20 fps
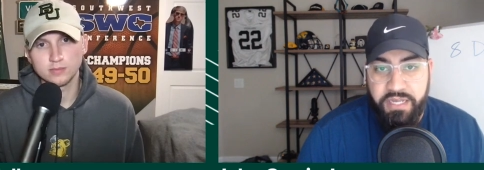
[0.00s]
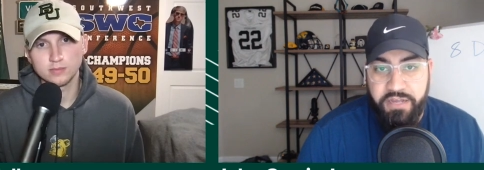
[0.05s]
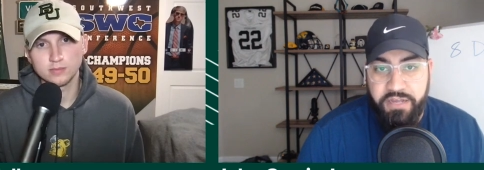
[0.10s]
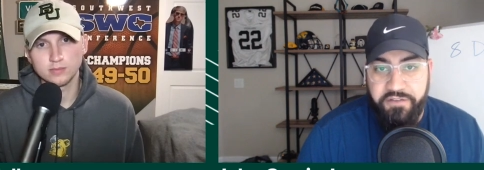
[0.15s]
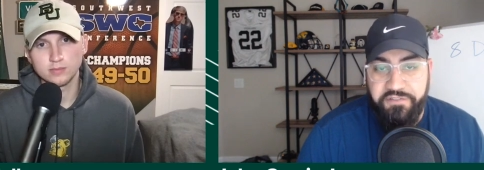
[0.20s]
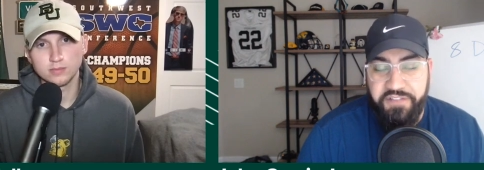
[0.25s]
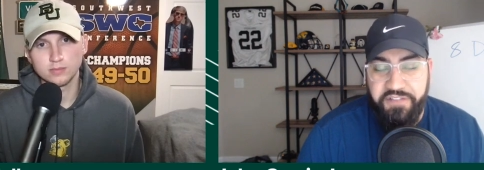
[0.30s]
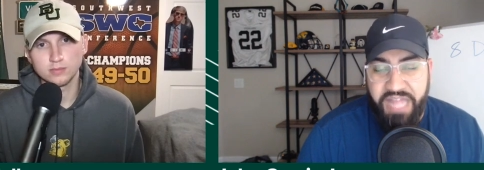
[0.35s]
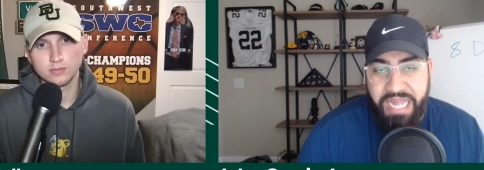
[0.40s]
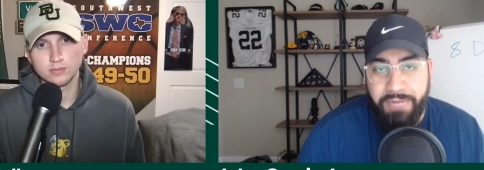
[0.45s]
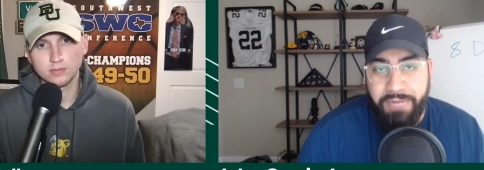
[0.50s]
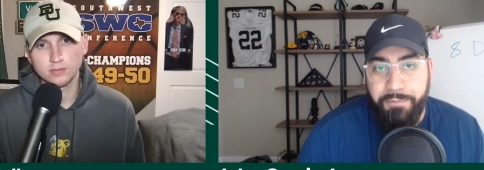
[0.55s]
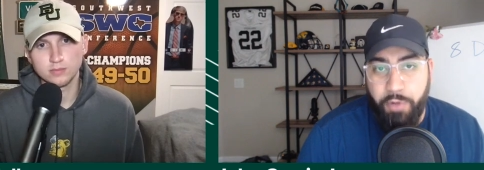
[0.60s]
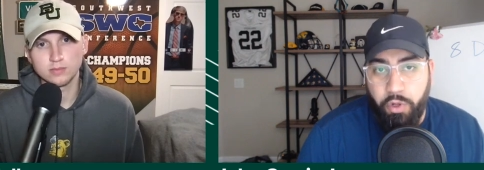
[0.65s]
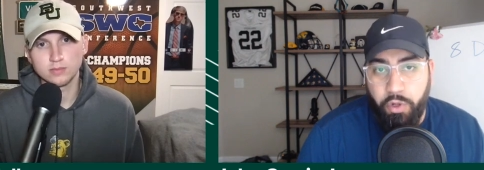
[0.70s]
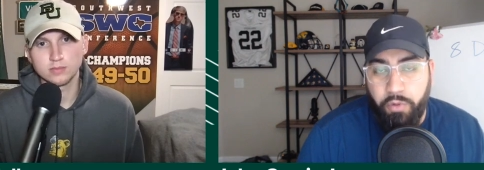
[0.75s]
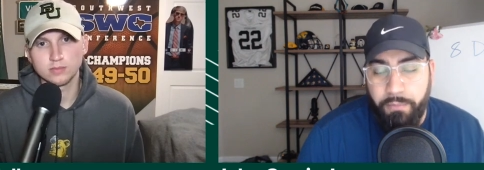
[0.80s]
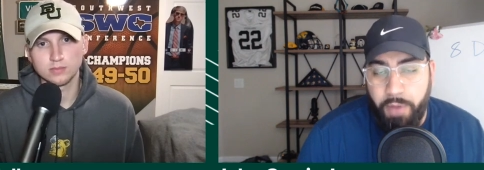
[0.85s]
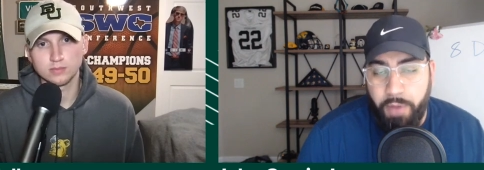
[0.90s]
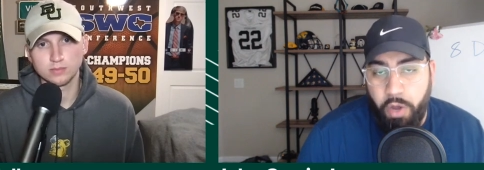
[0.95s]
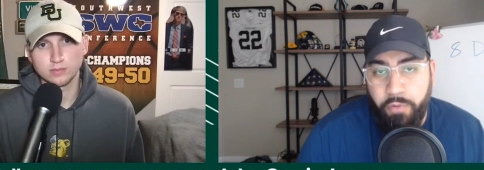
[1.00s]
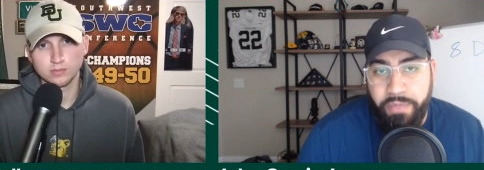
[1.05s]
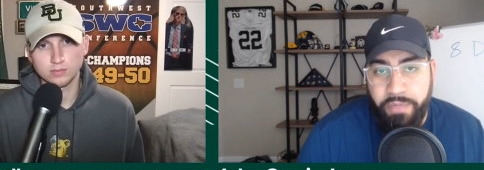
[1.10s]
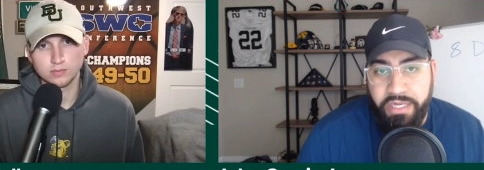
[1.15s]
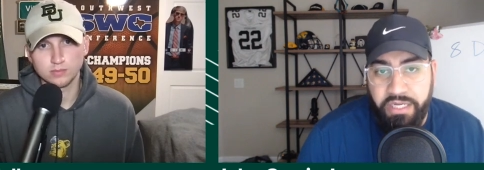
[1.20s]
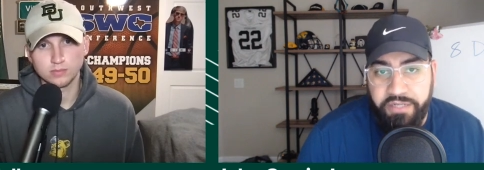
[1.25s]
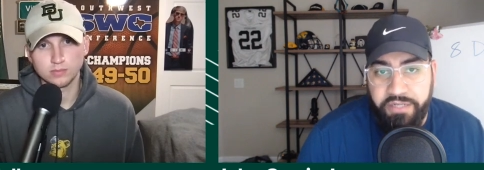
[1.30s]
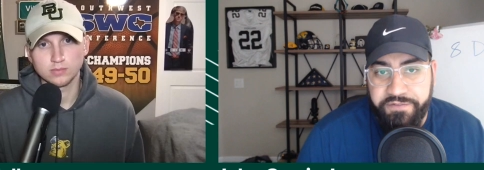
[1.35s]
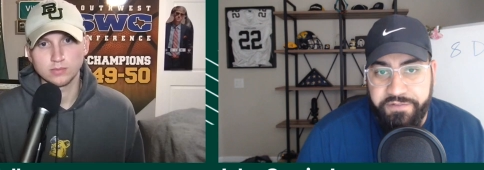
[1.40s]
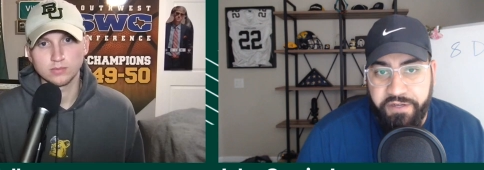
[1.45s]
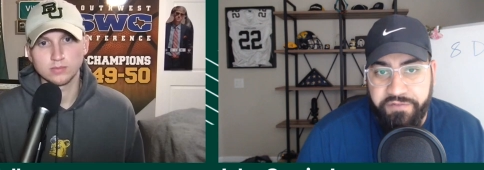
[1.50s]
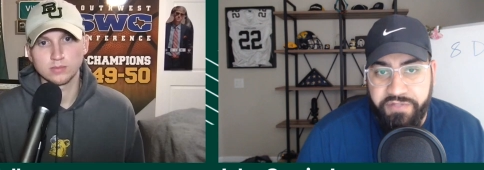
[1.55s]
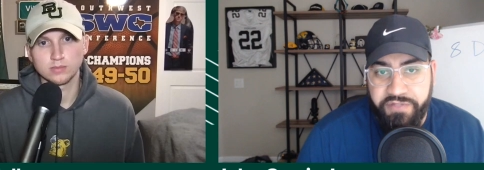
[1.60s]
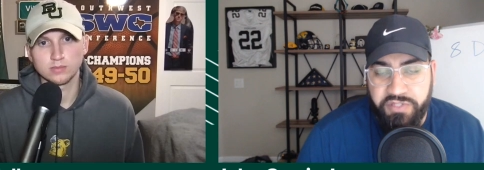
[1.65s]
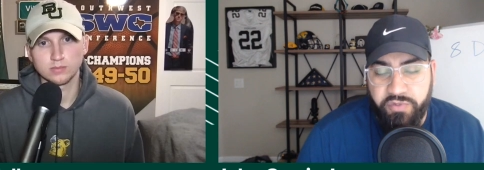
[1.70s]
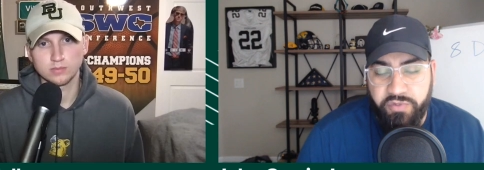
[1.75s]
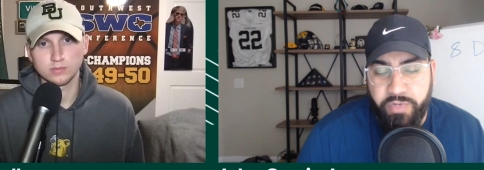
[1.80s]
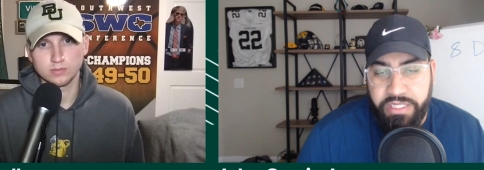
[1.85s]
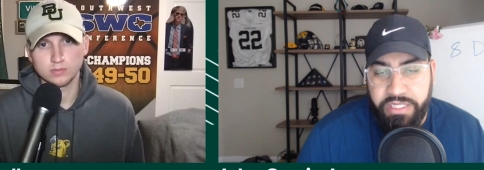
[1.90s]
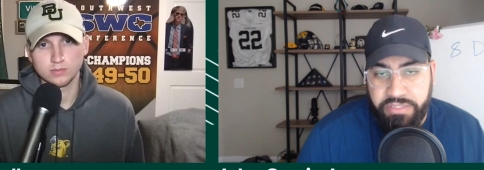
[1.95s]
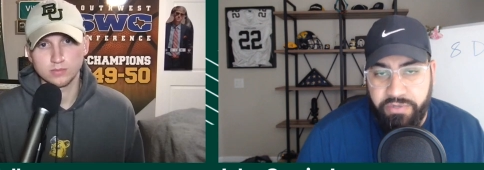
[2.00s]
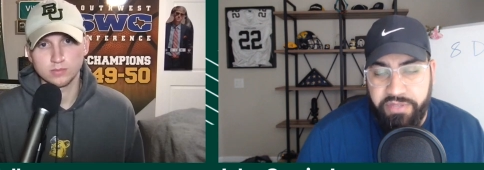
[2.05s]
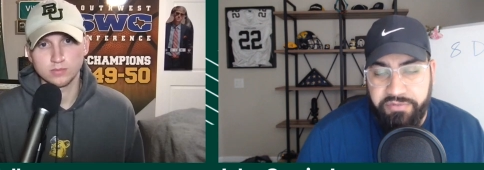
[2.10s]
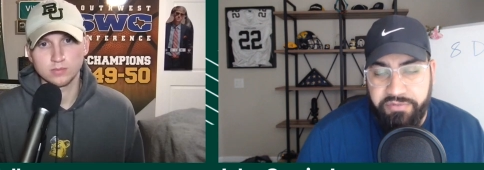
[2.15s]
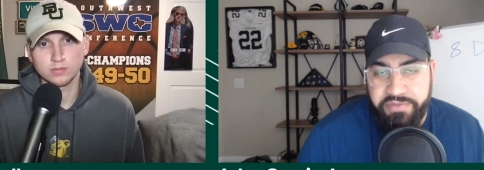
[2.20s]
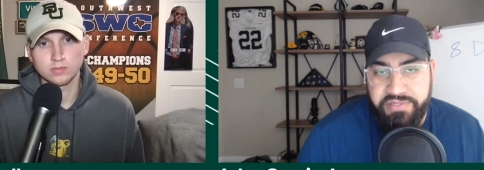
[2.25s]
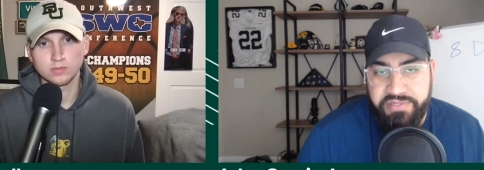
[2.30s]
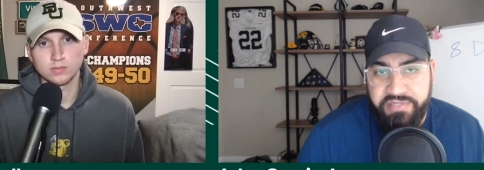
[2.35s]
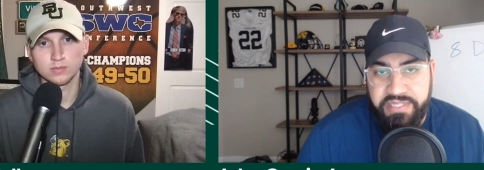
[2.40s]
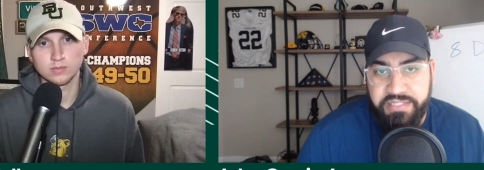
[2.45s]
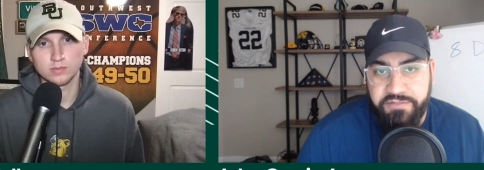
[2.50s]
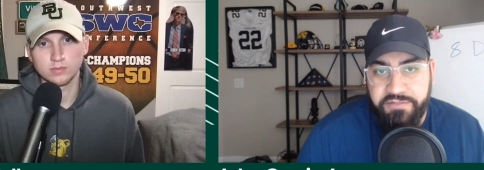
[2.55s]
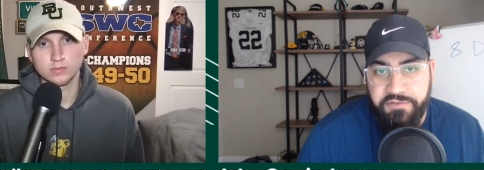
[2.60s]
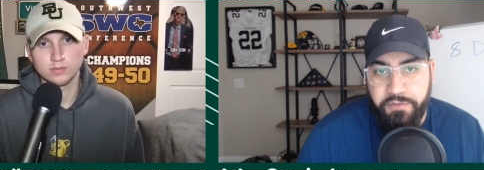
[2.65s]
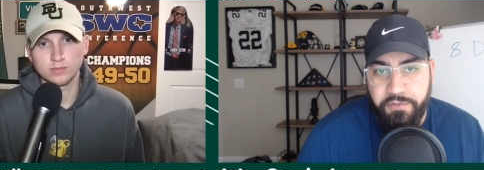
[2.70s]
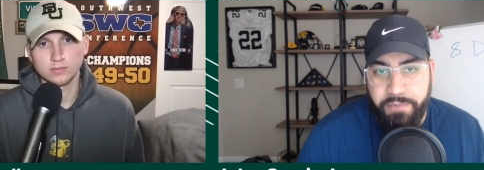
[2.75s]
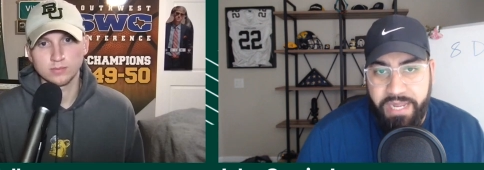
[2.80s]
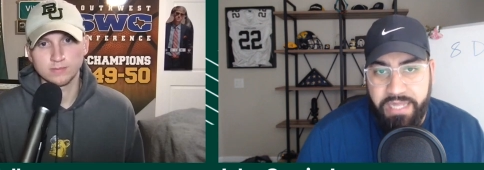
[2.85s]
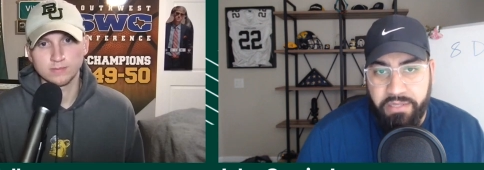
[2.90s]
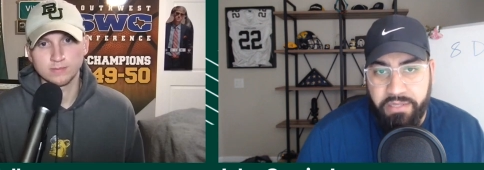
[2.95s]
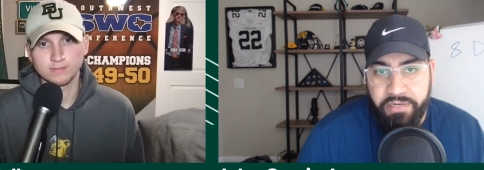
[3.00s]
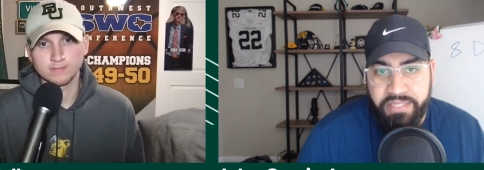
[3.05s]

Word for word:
Speaker 1: flagpole moment of, of the 2023 season for Baylor.